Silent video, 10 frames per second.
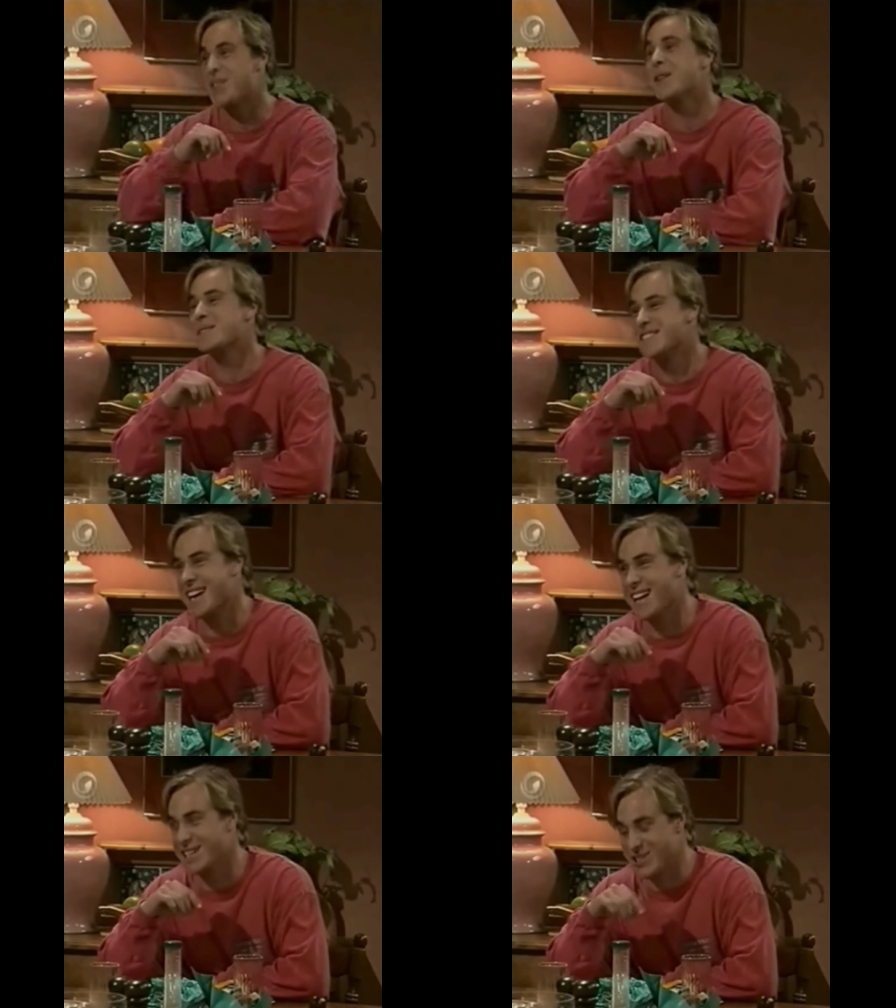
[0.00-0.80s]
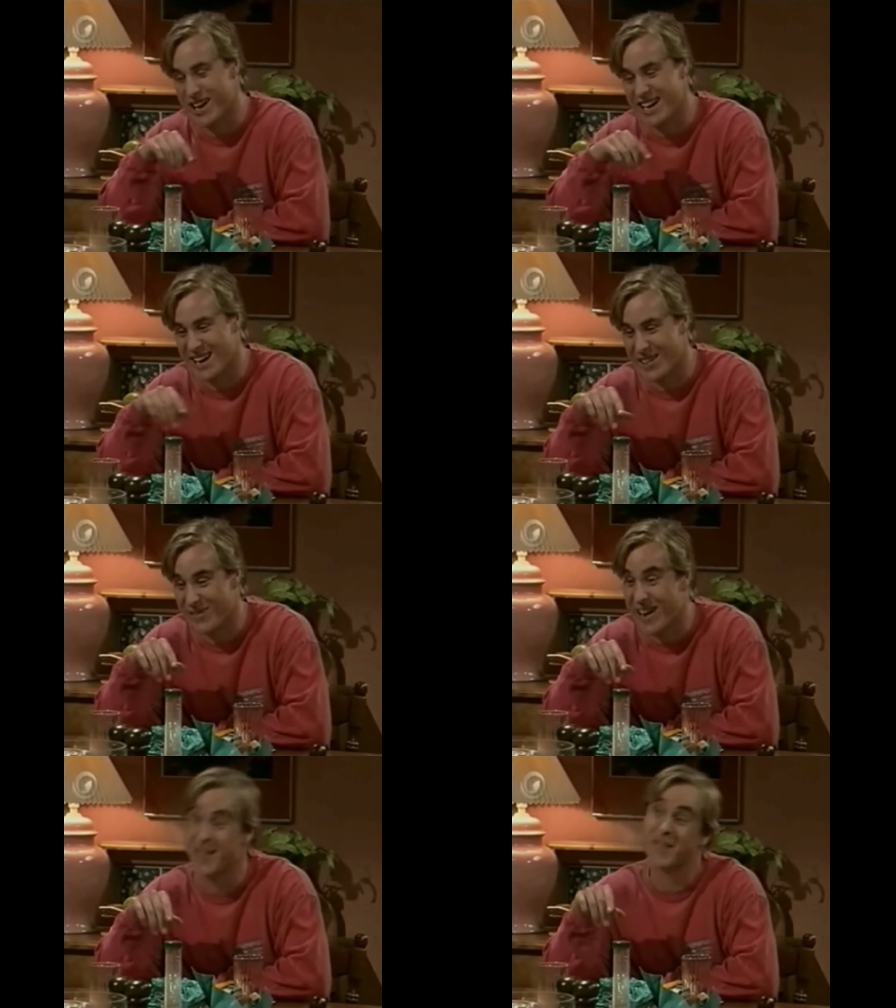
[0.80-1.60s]
I think Mr. Kelly's trying
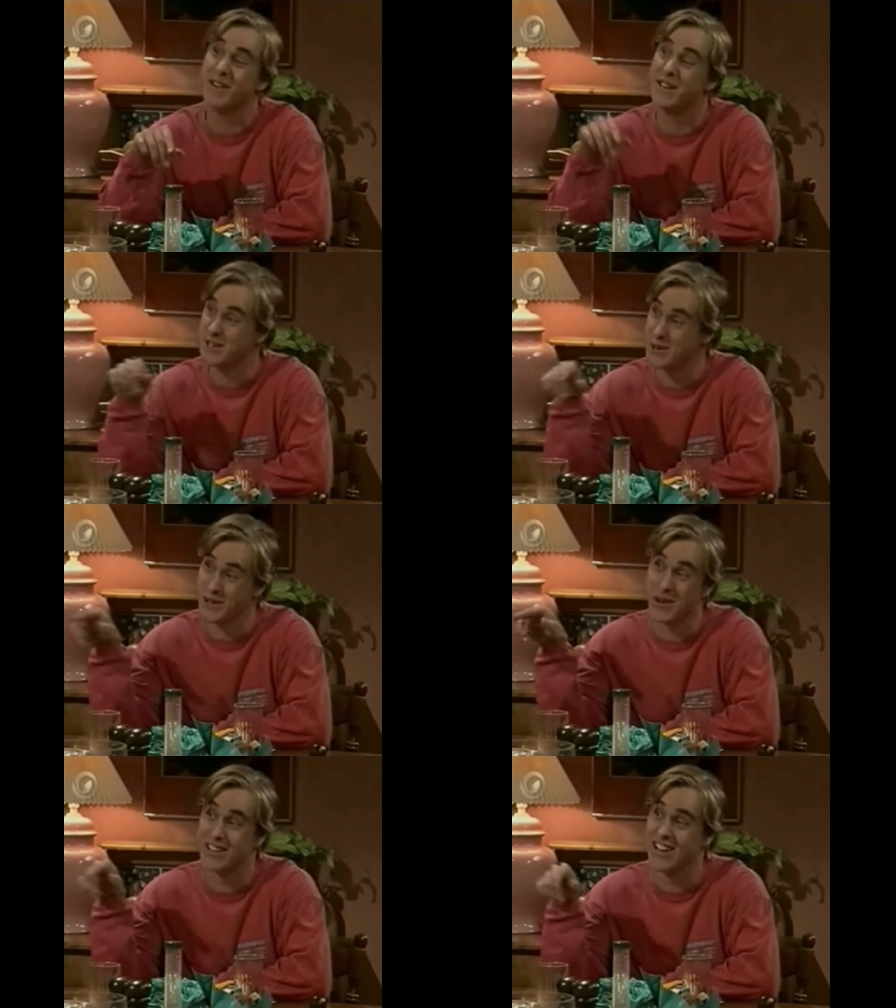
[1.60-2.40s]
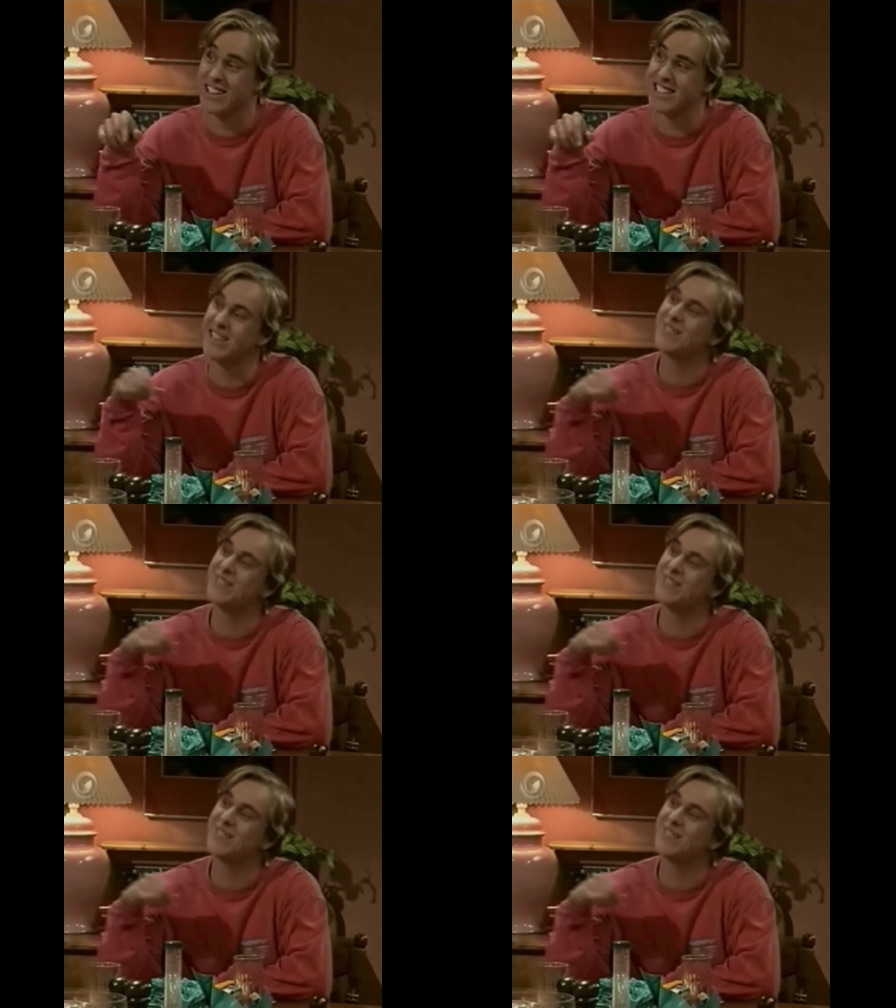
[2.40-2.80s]
to get at the fact that the dishwasher won't vote